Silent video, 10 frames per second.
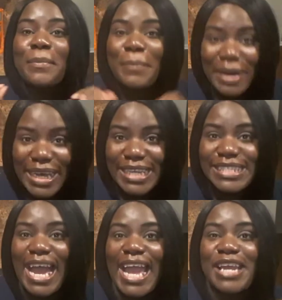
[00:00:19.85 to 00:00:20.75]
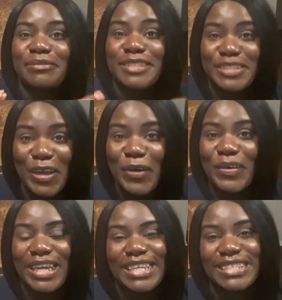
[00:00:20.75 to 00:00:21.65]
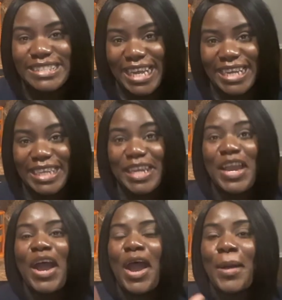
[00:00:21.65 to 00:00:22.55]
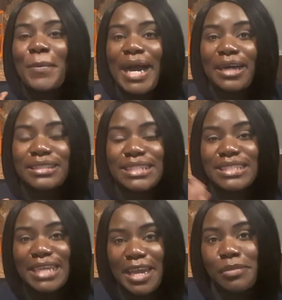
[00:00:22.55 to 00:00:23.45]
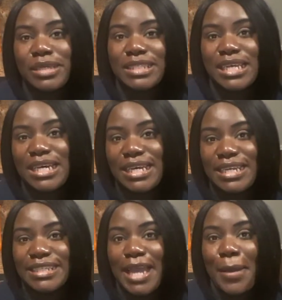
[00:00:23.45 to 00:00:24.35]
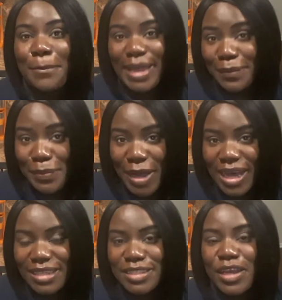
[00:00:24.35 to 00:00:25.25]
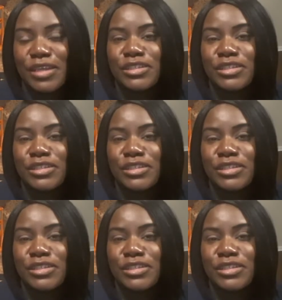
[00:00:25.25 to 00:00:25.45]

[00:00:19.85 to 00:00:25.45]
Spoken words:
but I am so excited about this Amazon baby box.